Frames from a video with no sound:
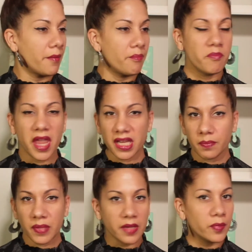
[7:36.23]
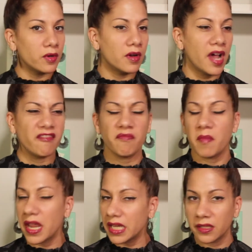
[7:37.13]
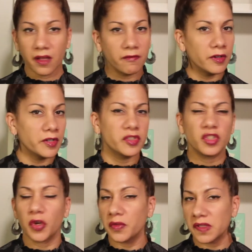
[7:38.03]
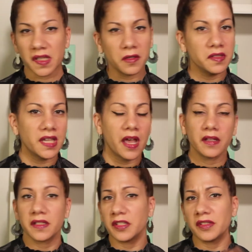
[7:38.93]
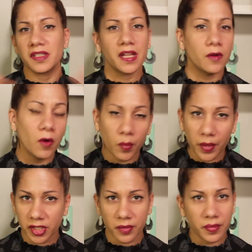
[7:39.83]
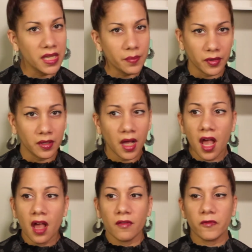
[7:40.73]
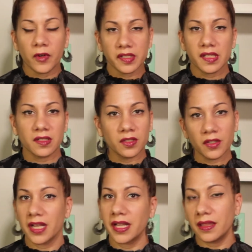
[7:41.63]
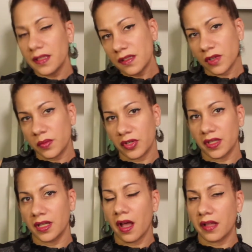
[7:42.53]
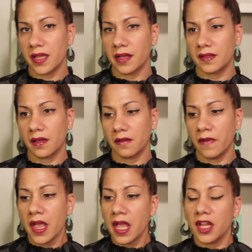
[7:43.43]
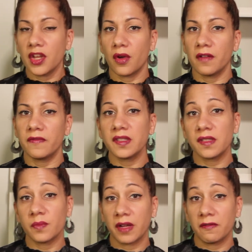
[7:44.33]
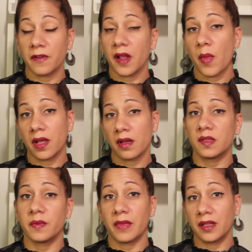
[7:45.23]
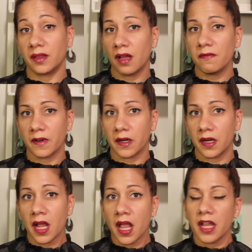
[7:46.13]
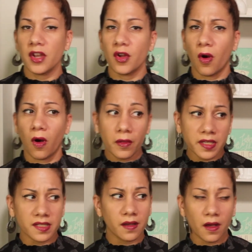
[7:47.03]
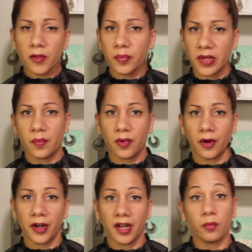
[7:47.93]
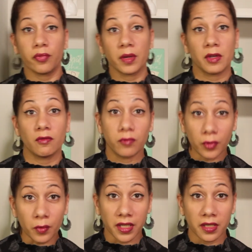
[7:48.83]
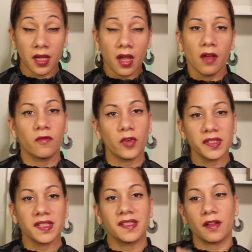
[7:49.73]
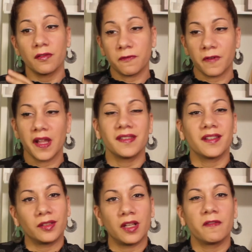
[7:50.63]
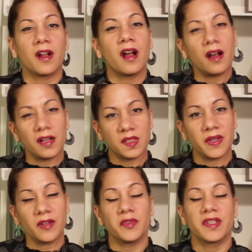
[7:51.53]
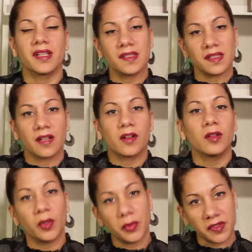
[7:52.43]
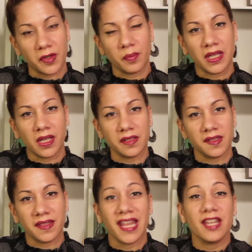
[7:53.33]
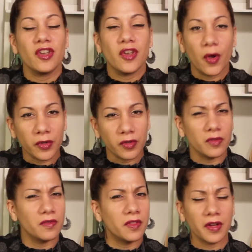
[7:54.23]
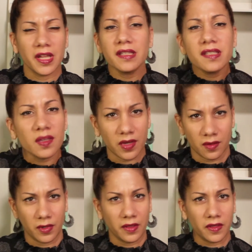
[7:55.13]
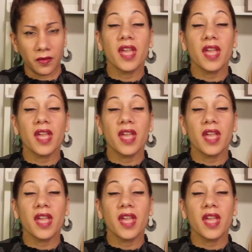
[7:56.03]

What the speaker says: Many people have many lovers. Don't settle down until you date a whole bunch of people. Versus looking at this scripture in the context of, if this is my friend, my husband, my lover, all these other people are going to bring me ruin. Versus a friend, a lover, a husband who's going to stick closer because they know you, they're intimate with you.